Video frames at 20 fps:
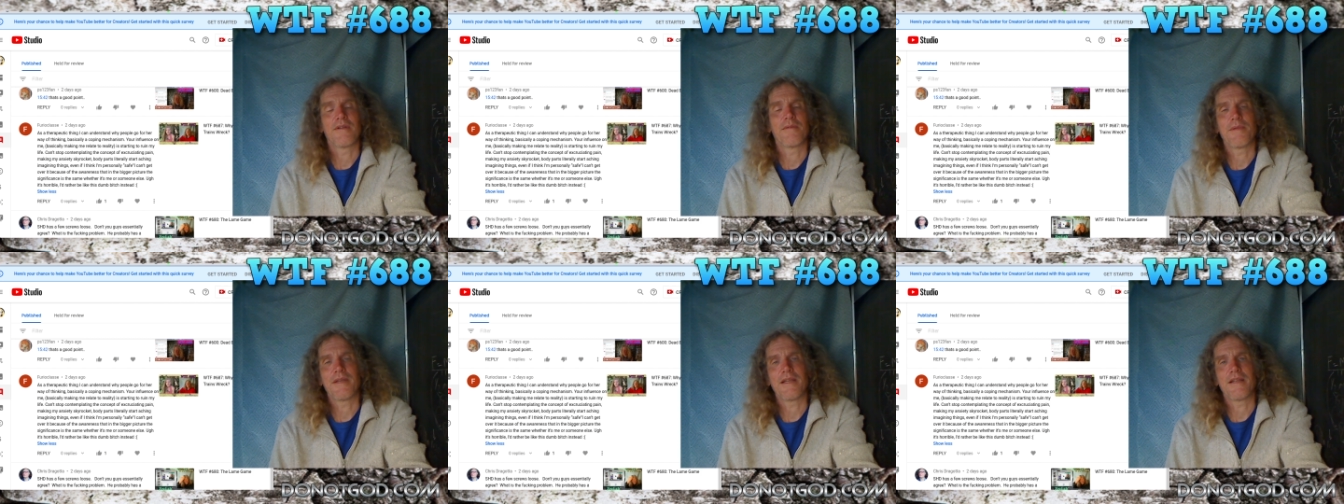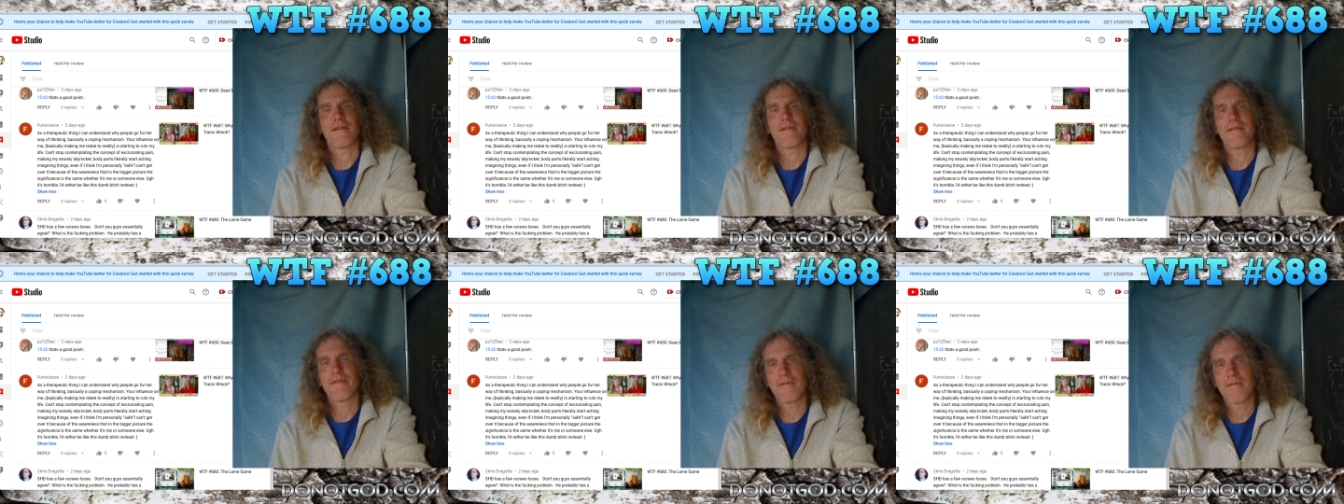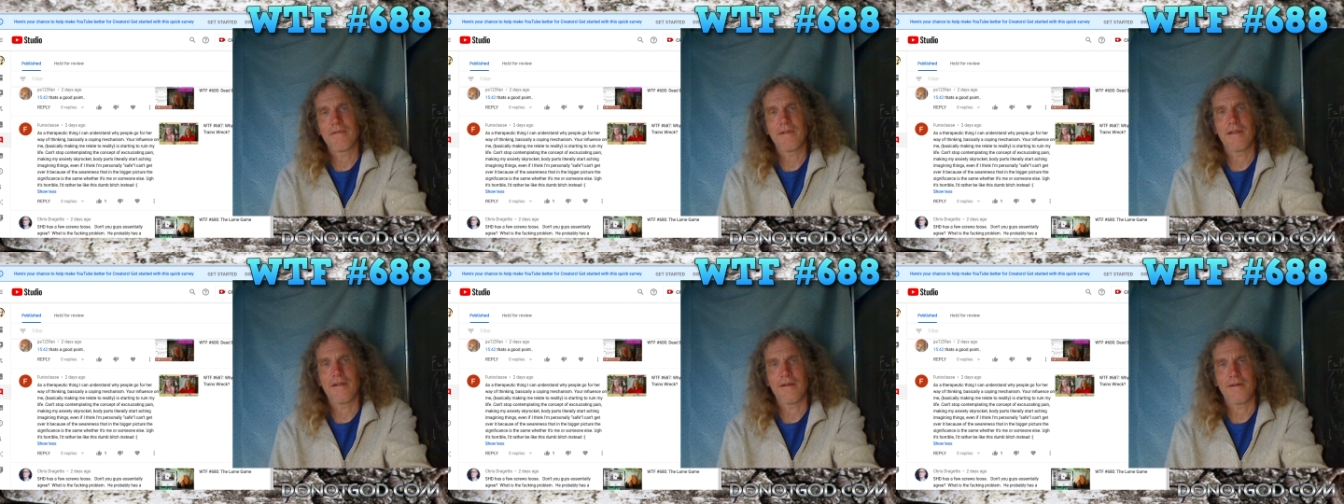I
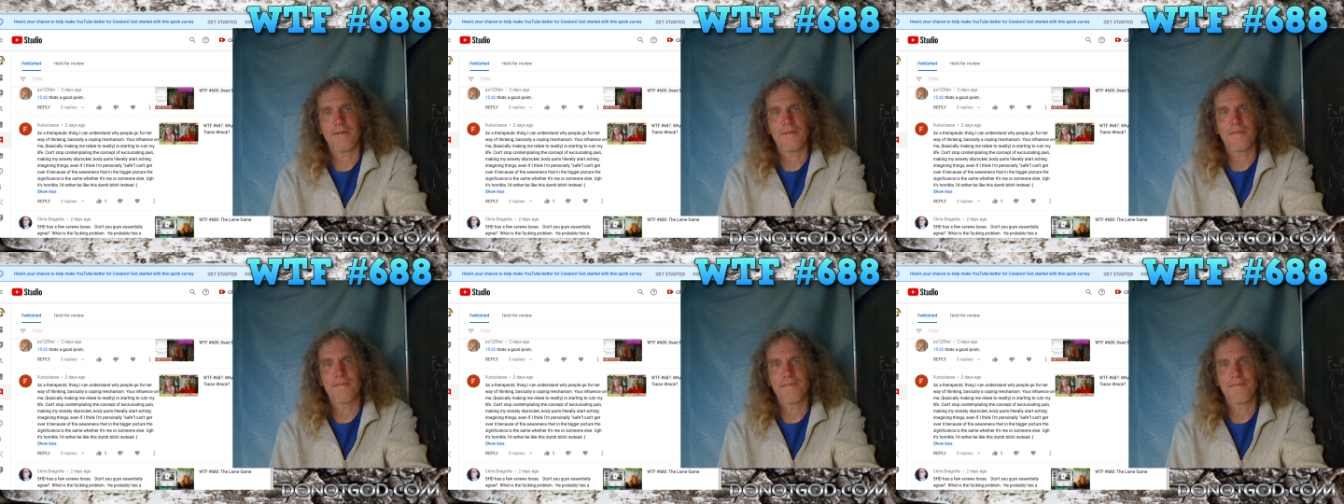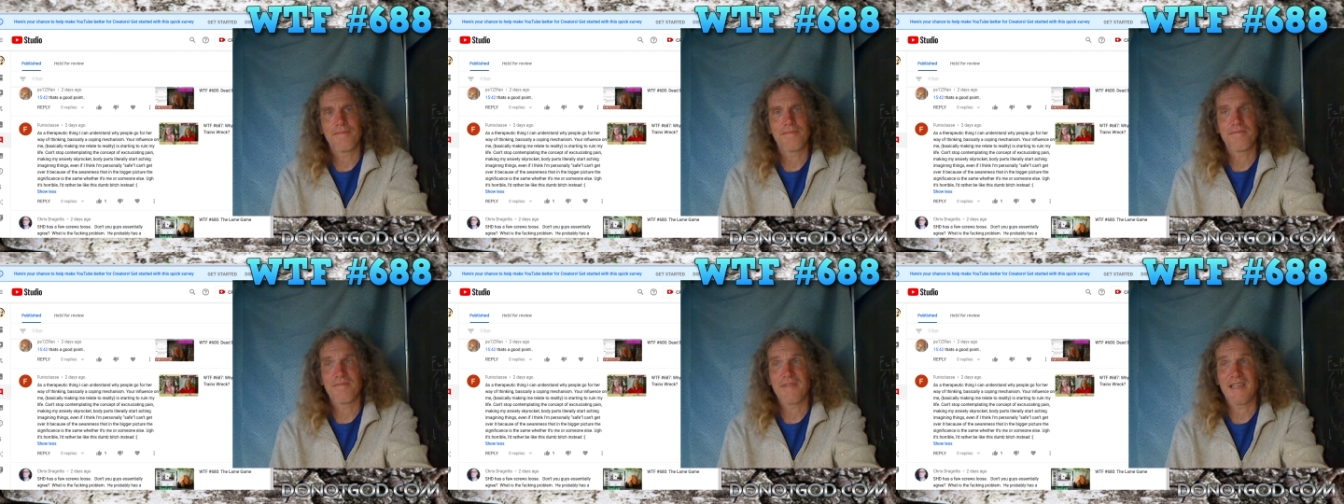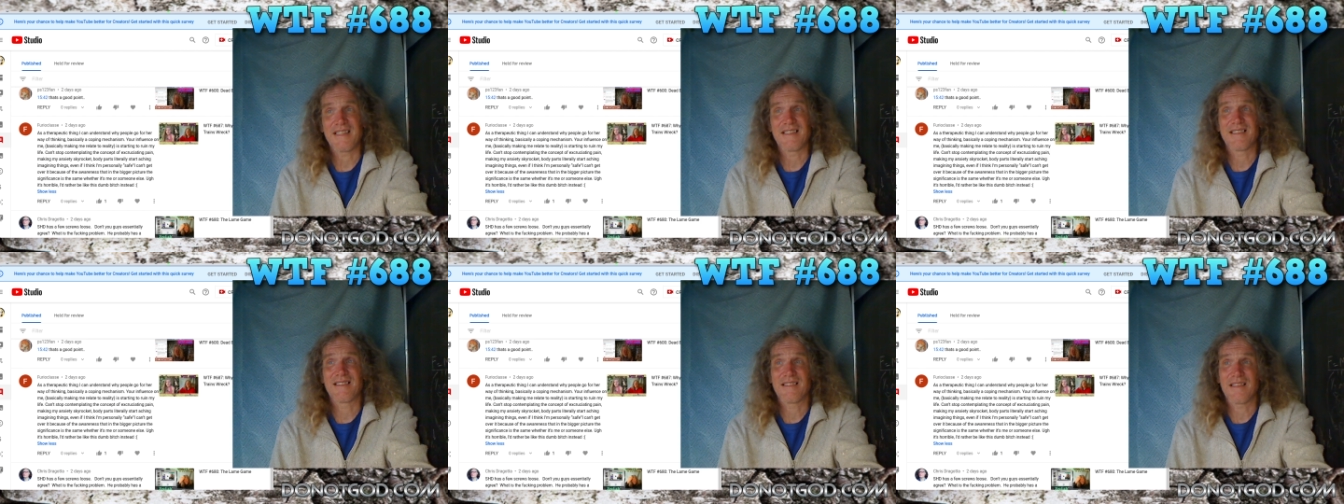mean, you know,
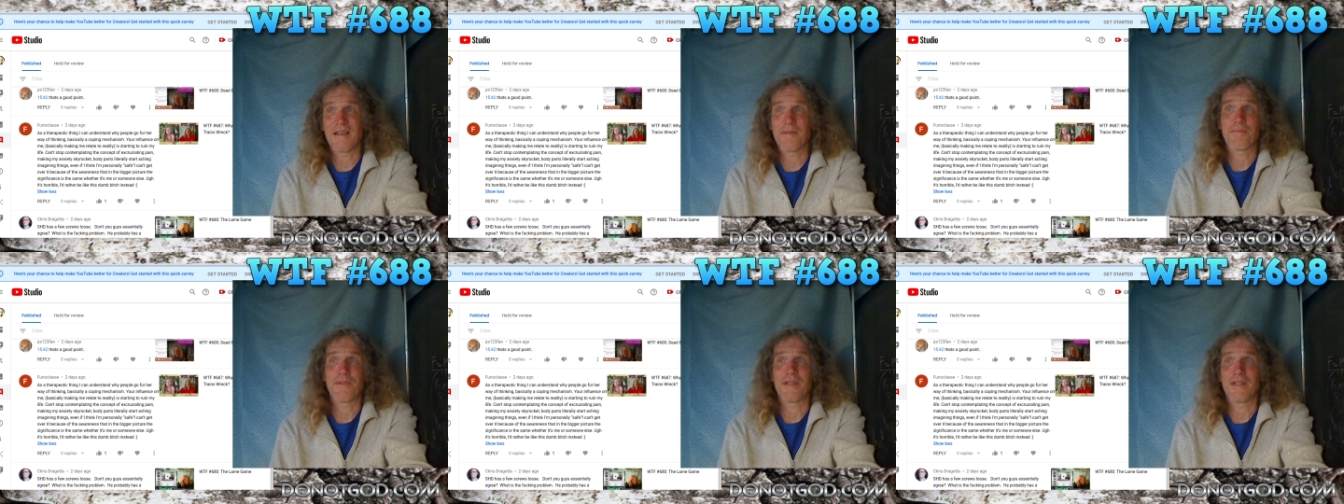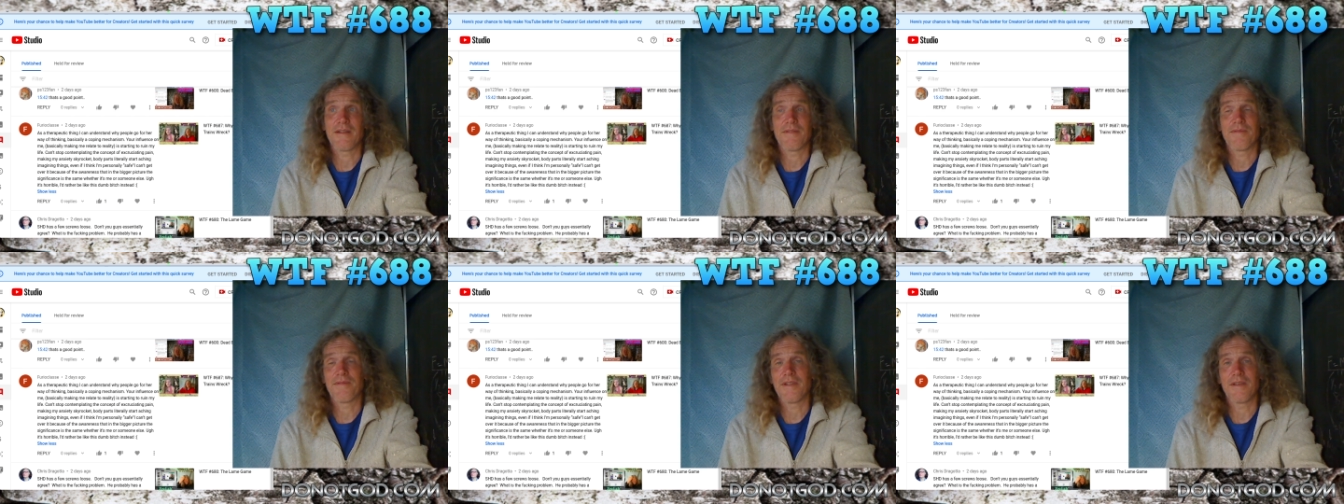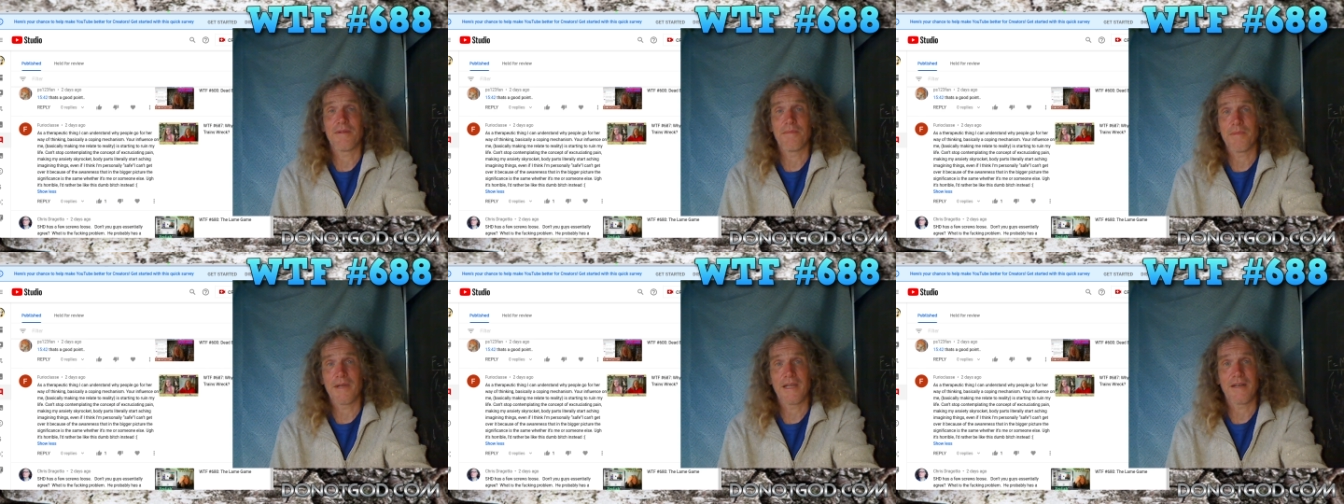that's something to
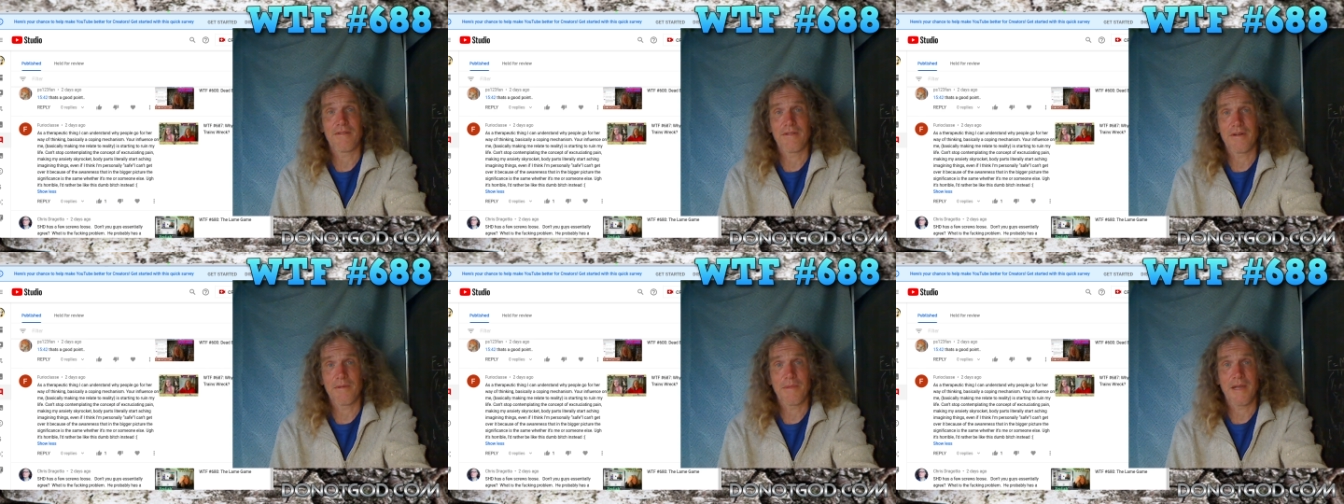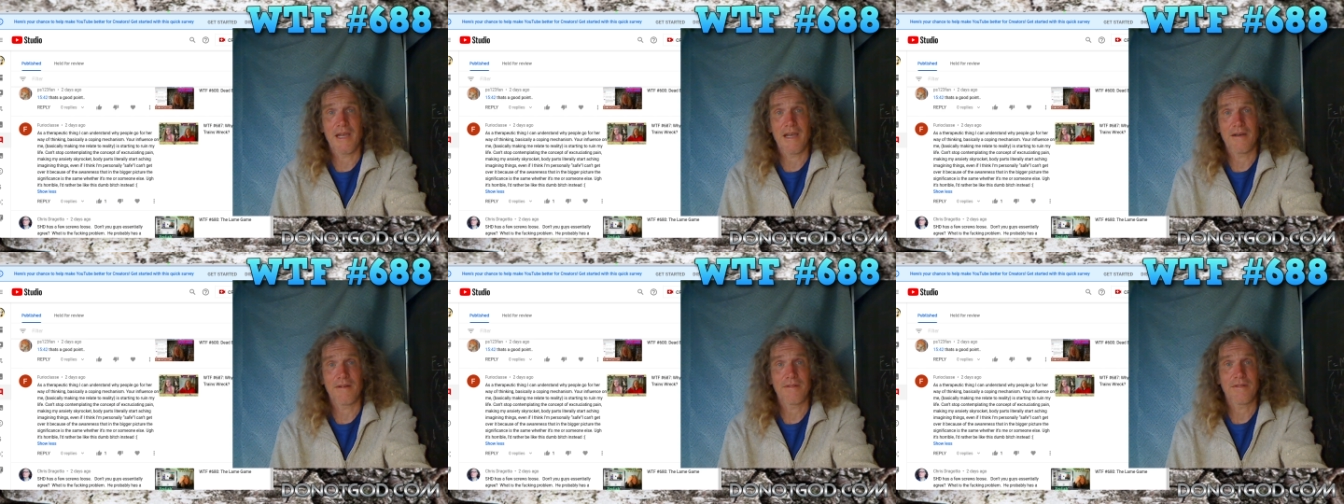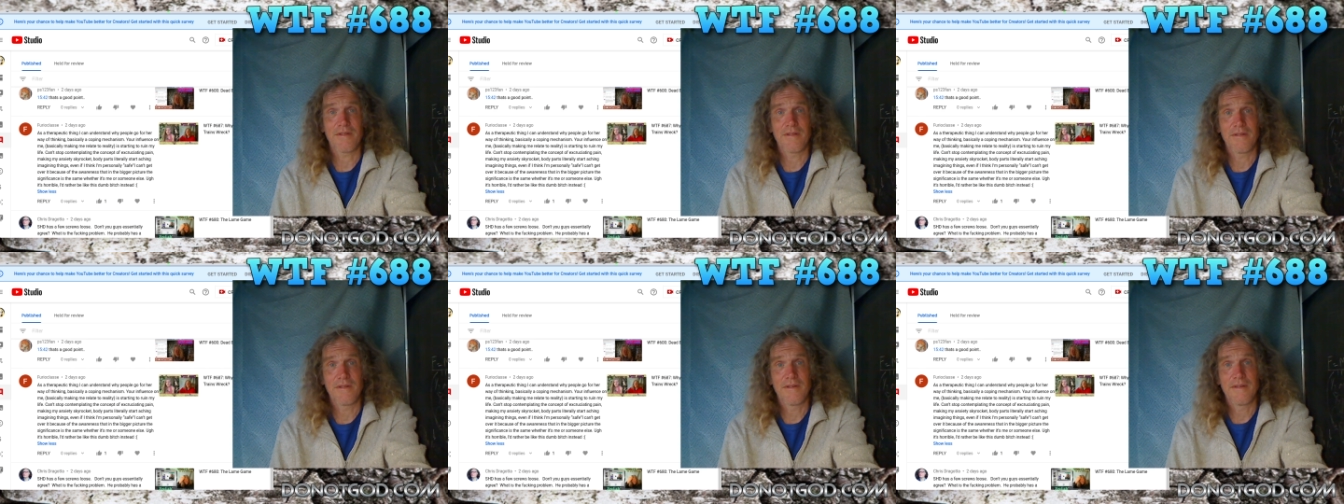feel better
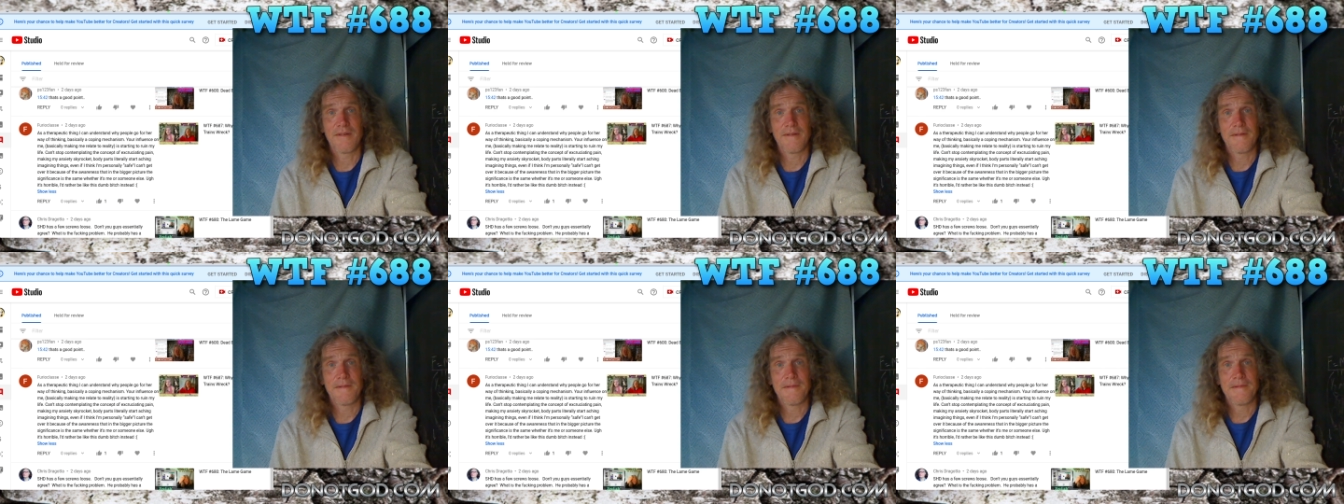about